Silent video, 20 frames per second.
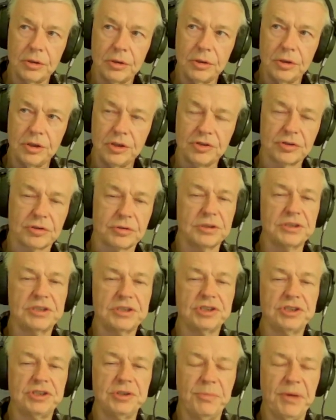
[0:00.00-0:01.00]
it
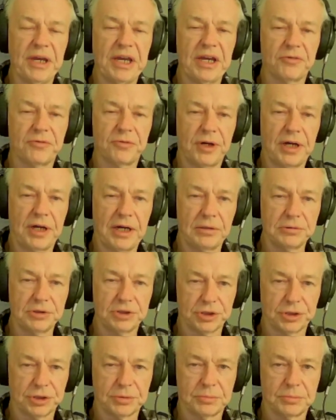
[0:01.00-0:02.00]
decreases demand for
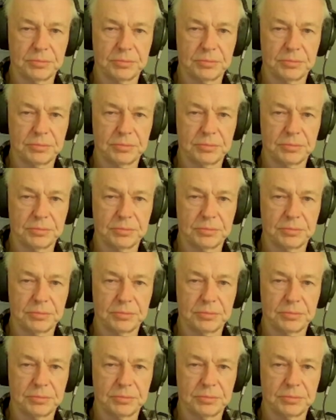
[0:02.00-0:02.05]
housing